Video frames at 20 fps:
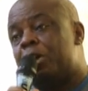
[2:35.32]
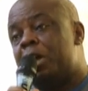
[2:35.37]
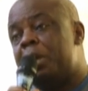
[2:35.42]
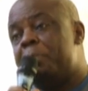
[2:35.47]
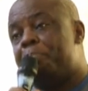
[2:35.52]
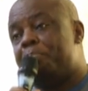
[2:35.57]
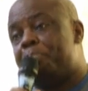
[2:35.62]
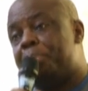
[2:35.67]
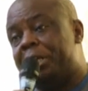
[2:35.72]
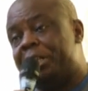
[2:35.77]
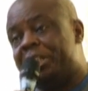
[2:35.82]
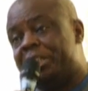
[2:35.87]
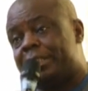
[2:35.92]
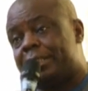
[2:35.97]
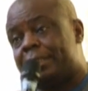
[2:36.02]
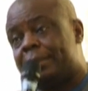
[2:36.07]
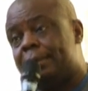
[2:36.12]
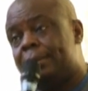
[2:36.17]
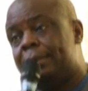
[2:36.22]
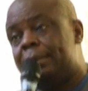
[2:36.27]
to
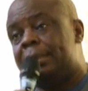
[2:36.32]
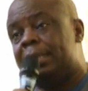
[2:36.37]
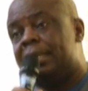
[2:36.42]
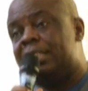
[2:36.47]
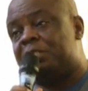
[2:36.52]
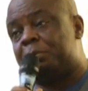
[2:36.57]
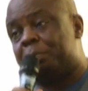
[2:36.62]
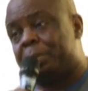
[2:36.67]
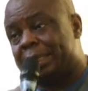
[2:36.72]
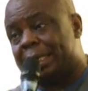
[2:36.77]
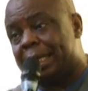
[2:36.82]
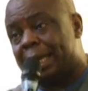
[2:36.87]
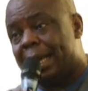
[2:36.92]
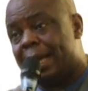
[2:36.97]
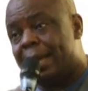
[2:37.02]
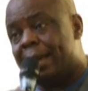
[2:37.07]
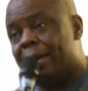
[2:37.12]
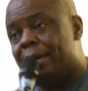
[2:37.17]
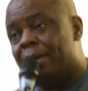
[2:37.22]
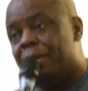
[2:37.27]
impeach the
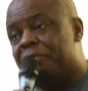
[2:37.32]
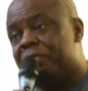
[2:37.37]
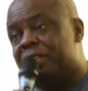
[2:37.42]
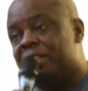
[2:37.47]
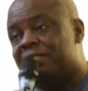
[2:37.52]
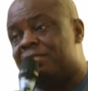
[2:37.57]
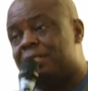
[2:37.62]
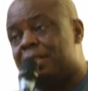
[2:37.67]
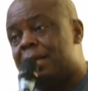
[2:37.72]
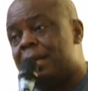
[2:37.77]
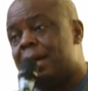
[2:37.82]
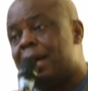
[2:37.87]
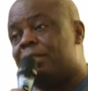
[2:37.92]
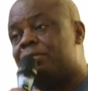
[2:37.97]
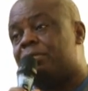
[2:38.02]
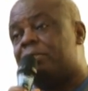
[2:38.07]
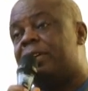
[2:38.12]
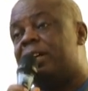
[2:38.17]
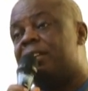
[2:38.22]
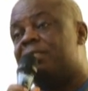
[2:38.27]
Speaker of the State
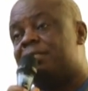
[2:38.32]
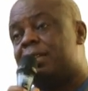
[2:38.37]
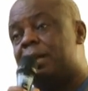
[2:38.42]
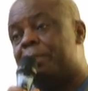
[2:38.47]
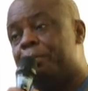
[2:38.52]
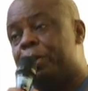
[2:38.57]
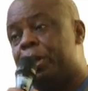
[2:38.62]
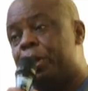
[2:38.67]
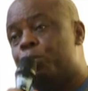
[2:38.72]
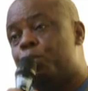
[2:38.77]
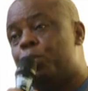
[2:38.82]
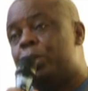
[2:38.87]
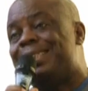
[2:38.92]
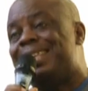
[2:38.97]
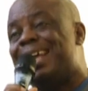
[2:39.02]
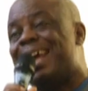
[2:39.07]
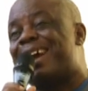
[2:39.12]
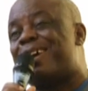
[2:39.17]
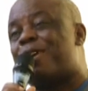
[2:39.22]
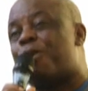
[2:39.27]
House of Assembly with
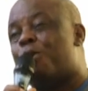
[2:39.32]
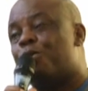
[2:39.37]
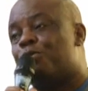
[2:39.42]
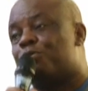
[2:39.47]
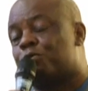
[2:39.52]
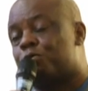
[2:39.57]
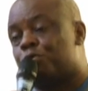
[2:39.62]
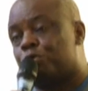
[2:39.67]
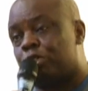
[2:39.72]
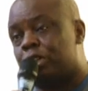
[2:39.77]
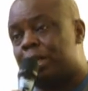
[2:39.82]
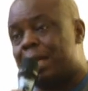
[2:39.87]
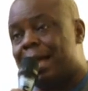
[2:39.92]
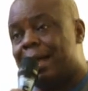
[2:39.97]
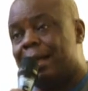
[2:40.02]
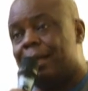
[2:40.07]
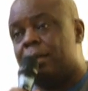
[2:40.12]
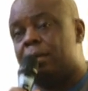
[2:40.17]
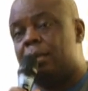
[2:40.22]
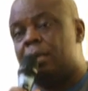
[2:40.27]
the
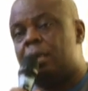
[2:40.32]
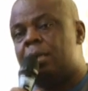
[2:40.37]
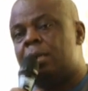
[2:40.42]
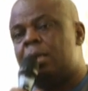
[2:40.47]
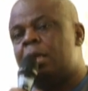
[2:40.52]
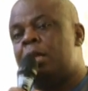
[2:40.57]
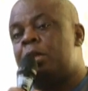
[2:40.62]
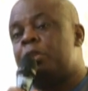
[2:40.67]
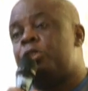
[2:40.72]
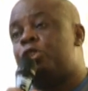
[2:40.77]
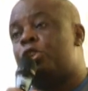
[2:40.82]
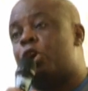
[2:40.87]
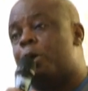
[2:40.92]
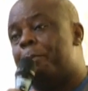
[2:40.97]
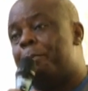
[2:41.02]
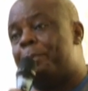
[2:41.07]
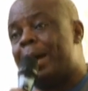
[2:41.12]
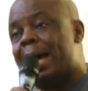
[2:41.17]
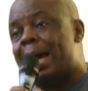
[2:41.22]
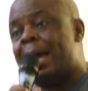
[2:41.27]
constitutional
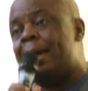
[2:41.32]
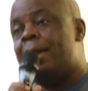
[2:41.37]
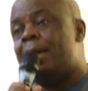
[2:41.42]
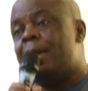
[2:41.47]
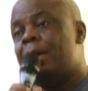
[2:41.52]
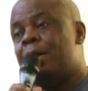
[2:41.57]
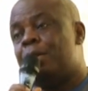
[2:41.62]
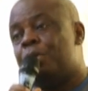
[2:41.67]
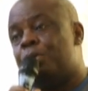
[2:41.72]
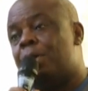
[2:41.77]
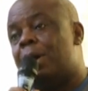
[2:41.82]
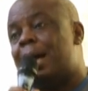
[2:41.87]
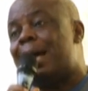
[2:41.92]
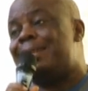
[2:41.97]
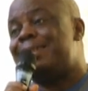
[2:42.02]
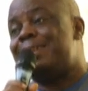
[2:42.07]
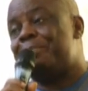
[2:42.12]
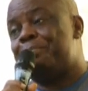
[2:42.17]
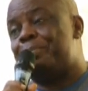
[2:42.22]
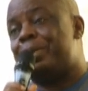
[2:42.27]
number.
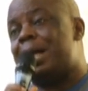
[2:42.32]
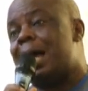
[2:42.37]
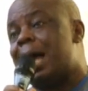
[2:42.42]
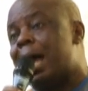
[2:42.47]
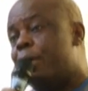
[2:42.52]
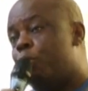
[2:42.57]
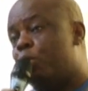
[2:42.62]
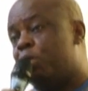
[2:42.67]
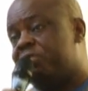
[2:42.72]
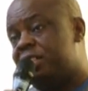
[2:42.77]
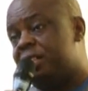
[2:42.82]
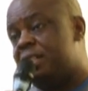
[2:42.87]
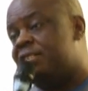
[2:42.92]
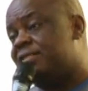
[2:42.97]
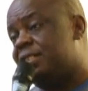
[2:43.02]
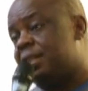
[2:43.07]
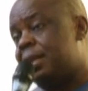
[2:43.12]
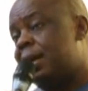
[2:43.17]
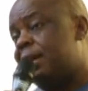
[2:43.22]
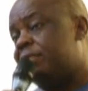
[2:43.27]
Anambra, I was in the
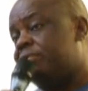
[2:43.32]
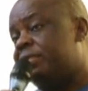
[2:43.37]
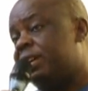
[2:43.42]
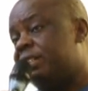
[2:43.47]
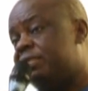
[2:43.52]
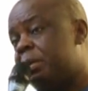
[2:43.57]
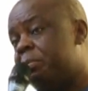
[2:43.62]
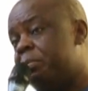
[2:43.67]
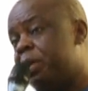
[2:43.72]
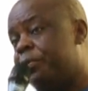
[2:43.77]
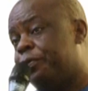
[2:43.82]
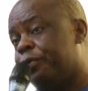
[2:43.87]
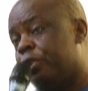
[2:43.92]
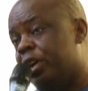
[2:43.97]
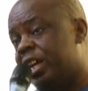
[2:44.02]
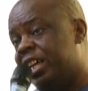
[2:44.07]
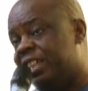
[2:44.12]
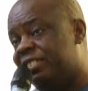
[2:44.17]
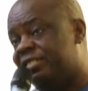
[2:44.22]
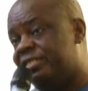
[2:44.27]
State House of Assembly for
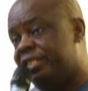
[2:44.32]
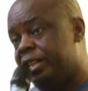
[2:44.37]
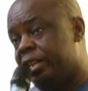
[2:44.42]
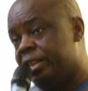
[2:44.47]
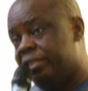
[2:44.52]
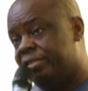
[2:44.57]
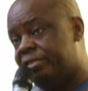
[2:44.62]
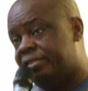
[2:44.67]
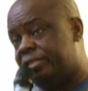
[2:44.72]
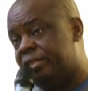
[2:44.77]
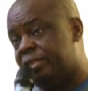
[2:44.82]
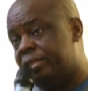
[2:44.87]
8 years.